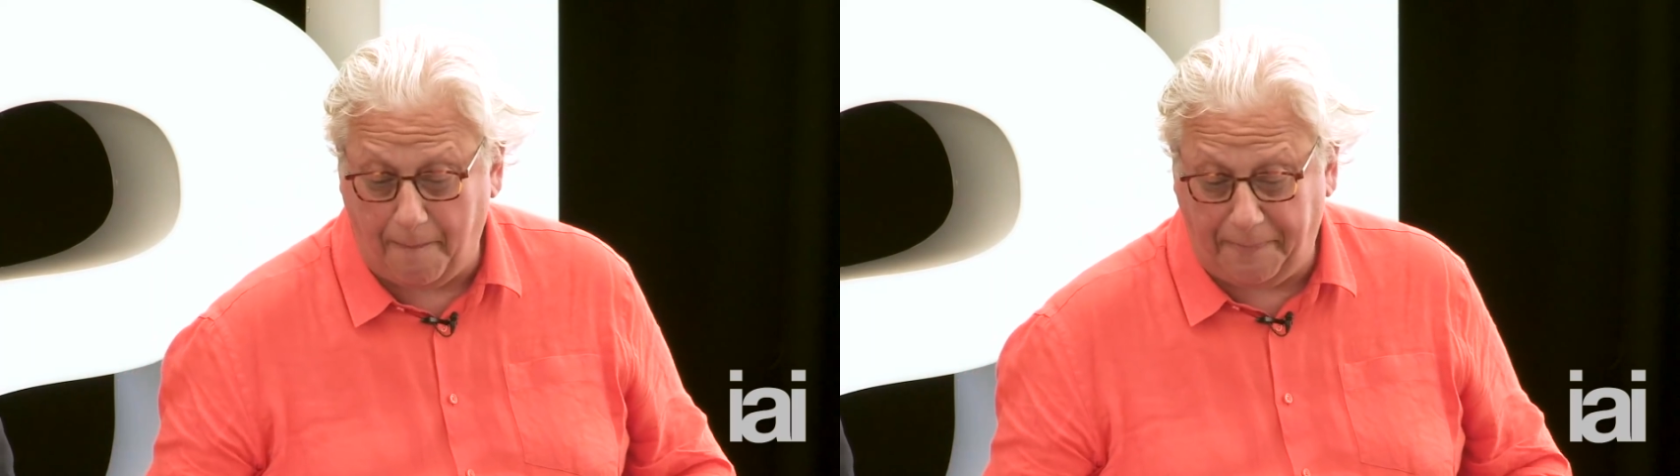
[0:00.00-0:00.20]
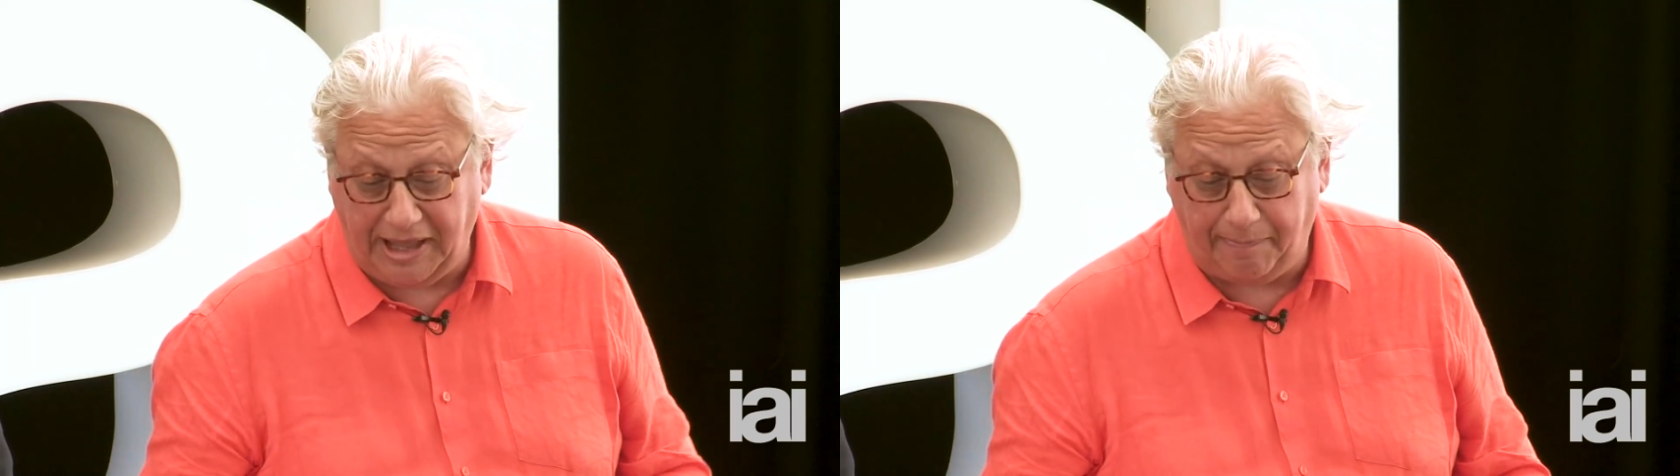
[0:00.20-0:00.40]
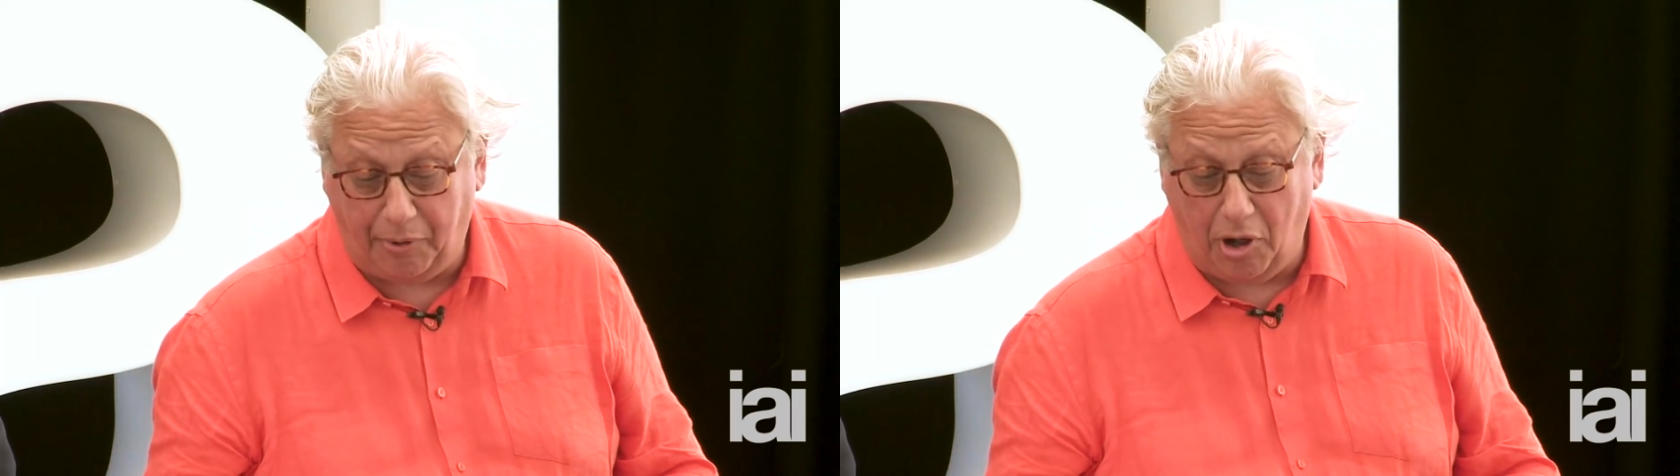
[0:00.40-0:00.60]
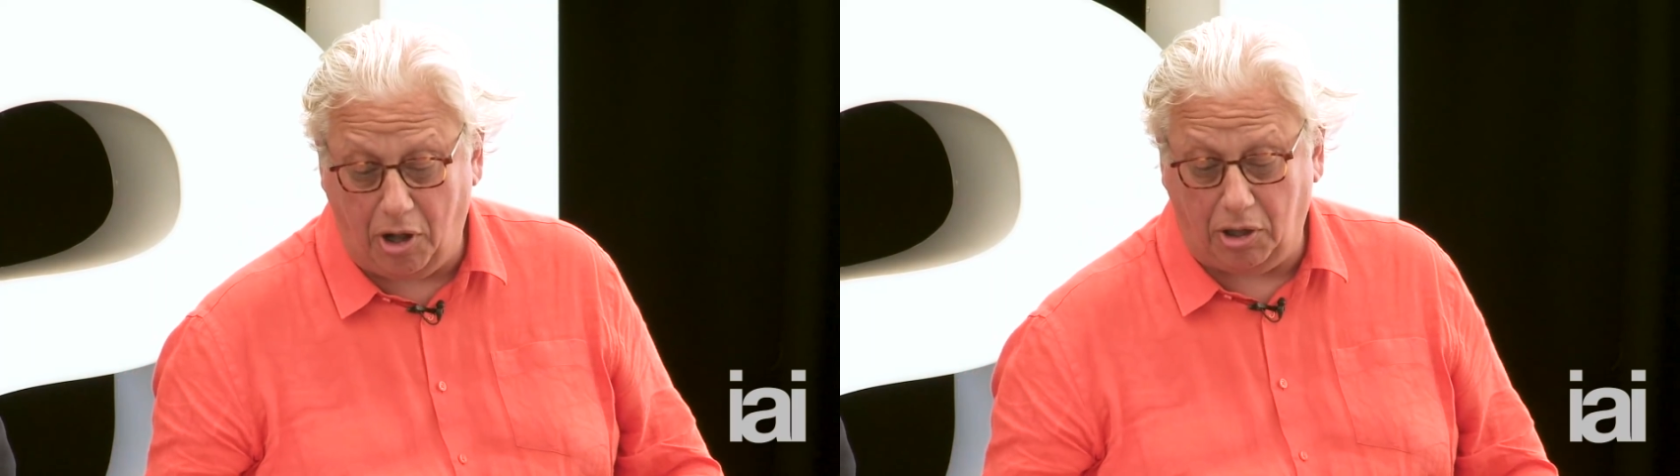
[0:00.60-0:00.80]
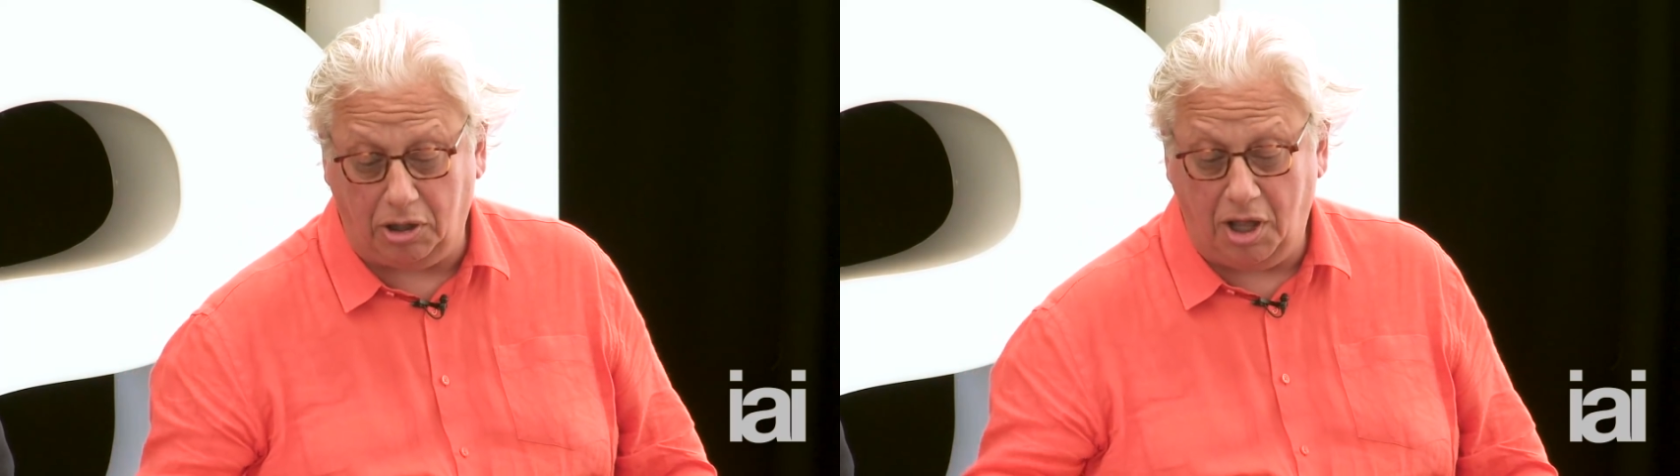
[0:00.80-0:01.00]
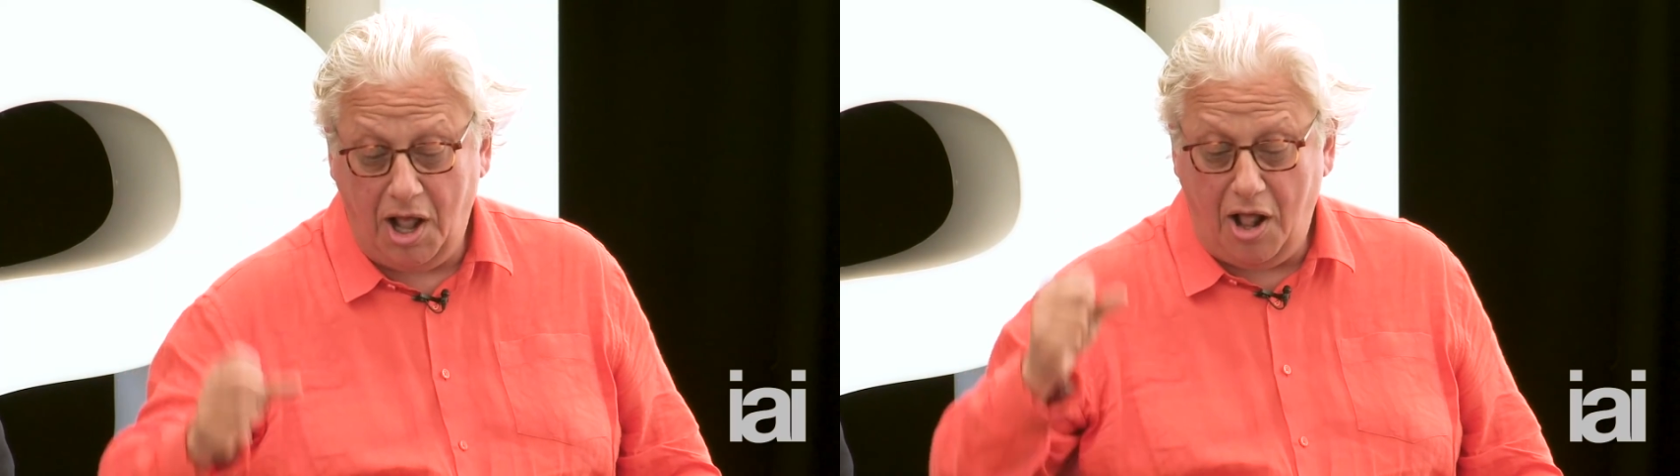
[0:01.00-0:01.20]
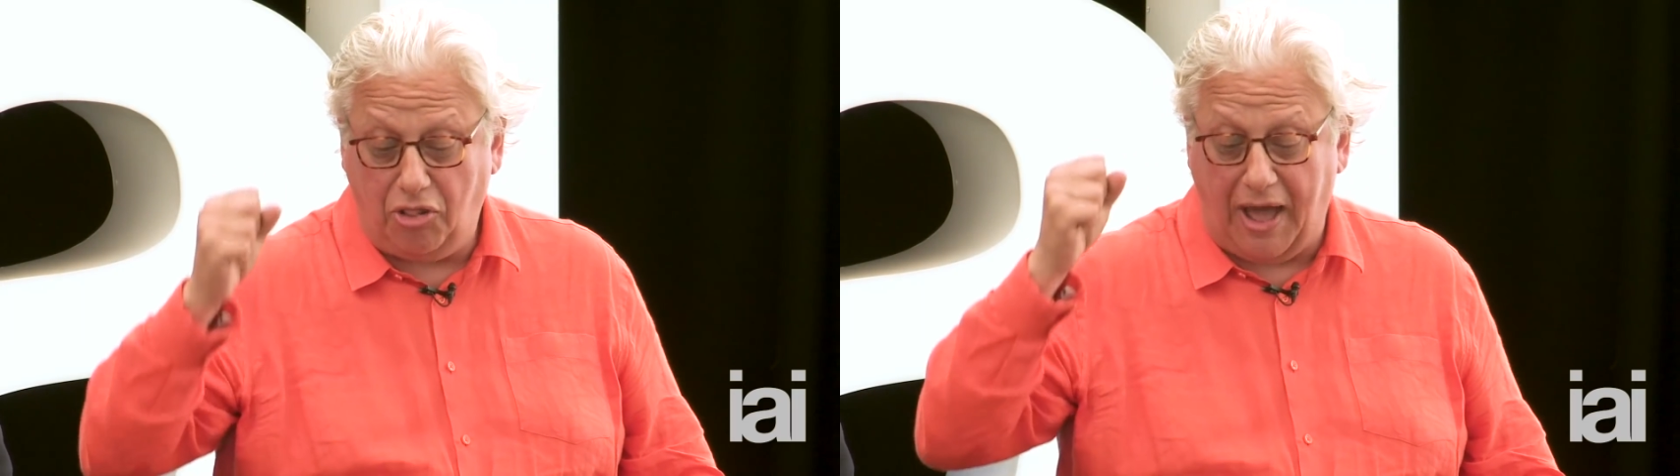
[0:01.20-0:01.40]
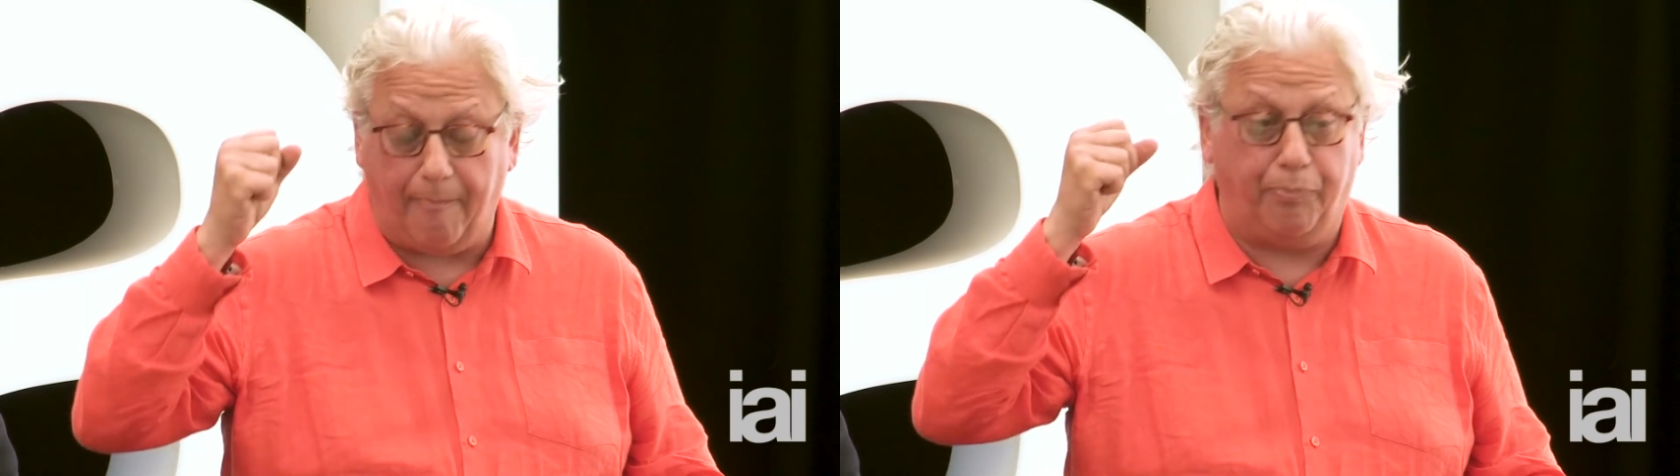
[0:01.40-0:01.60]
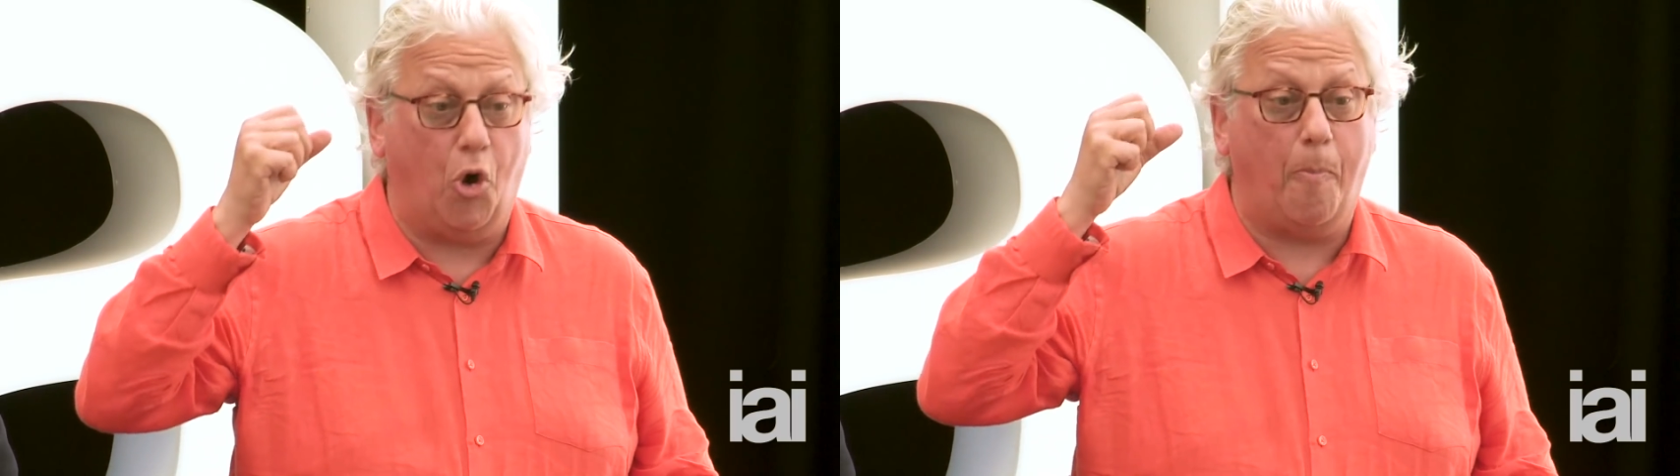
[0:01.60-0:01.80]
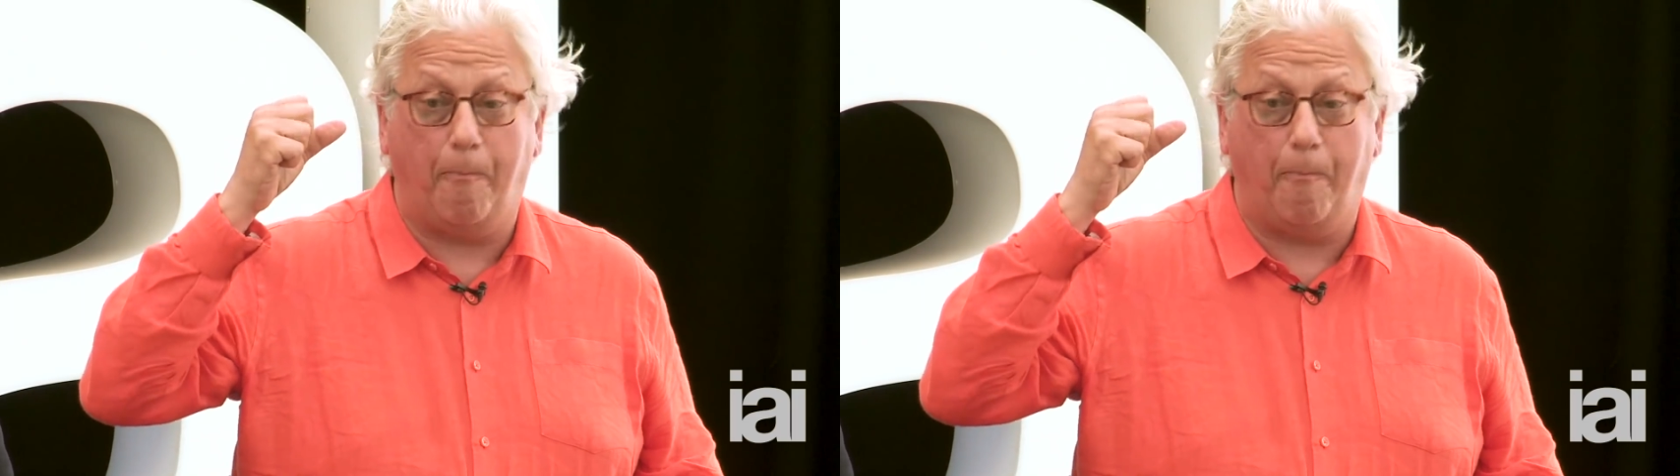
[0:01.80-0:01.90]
people, that brought